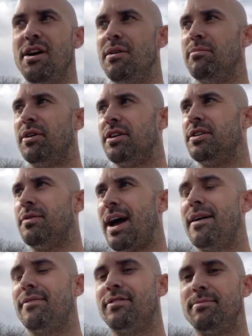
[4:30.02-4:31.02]
but you
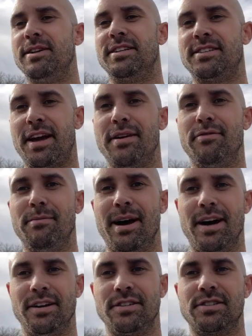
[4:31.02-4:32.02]
have to be safe
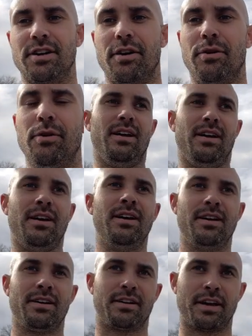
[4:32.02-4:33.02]
about it. So
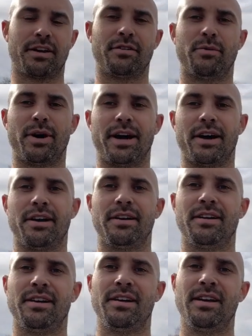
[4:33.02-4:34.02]
kick it away,
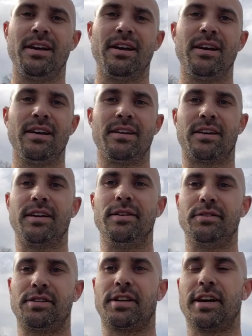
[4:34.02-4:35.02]
get
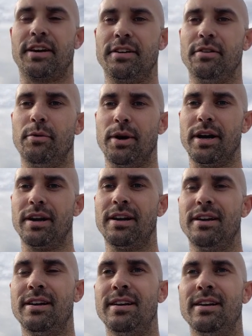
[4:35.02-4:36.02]
used to kicking it away,
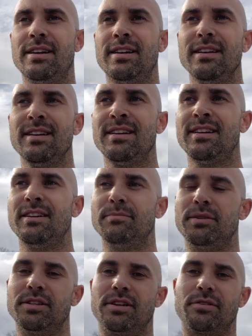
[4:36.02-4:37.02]

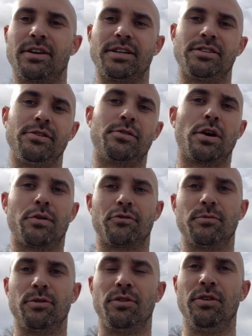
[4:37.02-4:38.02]
but don't get too
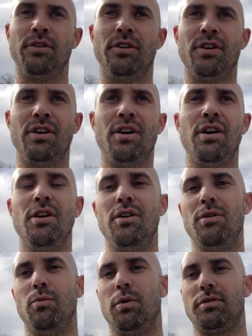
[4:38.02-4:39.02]
comfortable
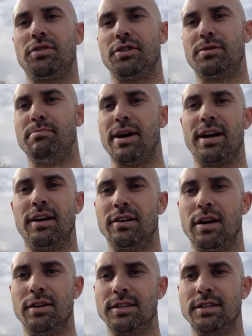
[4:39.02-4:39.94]
with just bailing all the